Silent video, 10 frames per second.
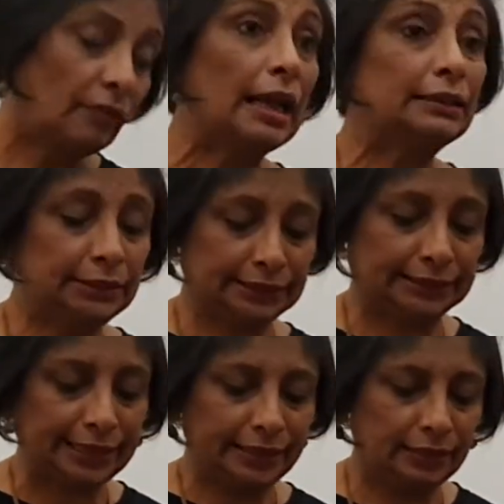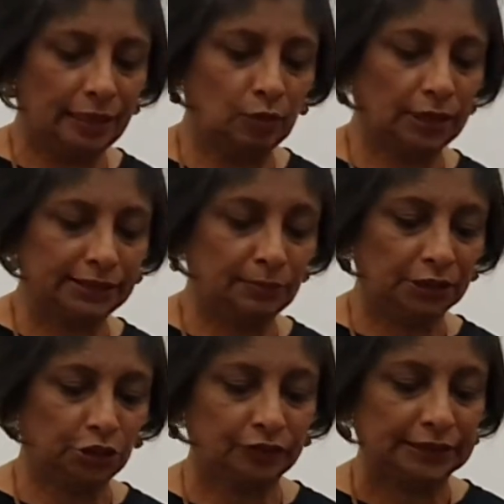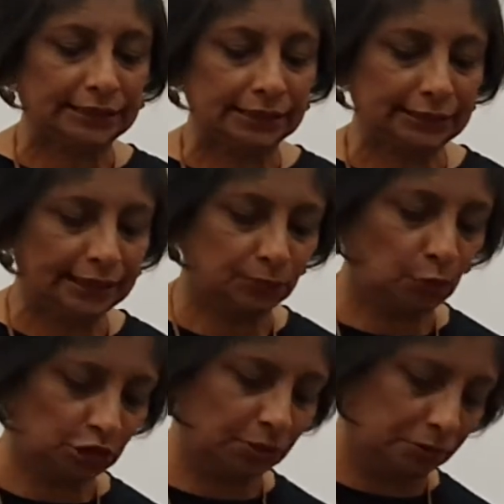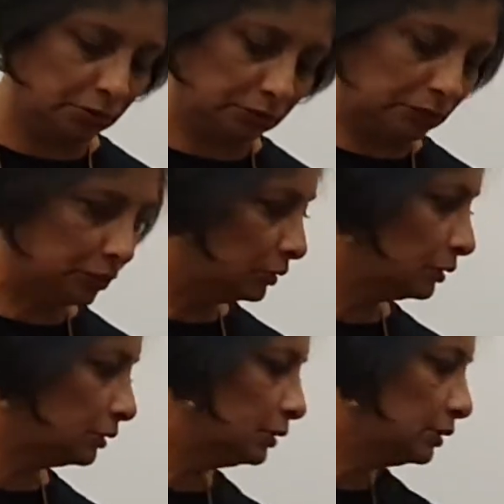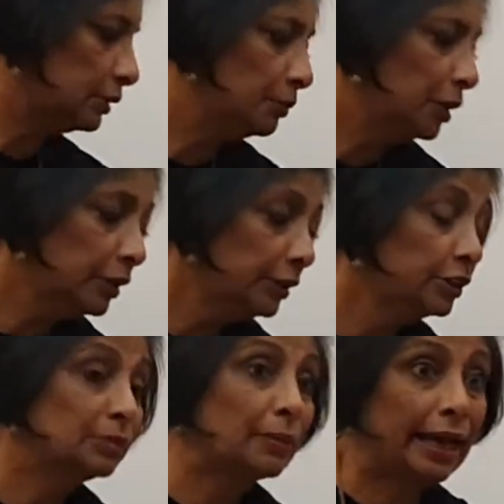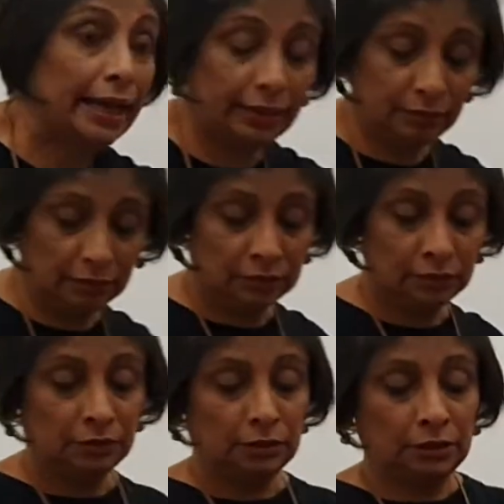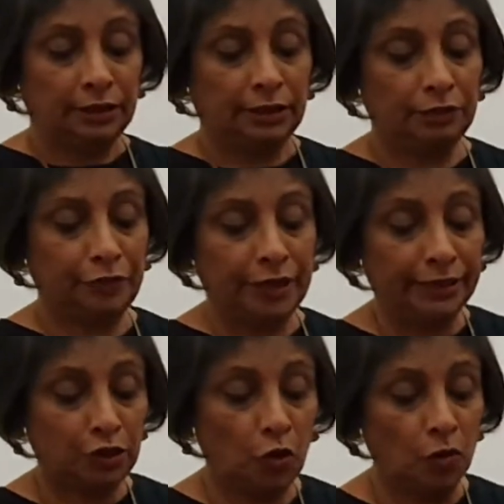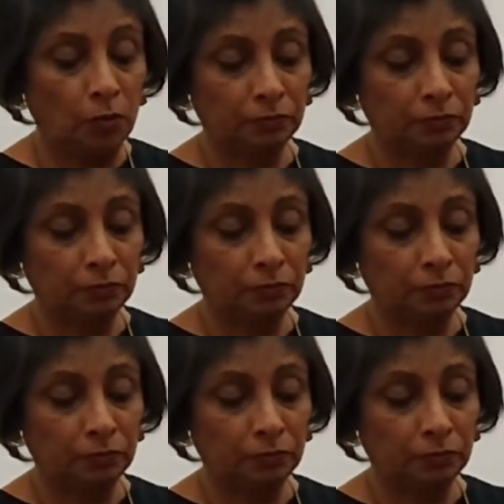and just take it out as much of the seeds as possible. I'm not going to use my hand. If you're at home,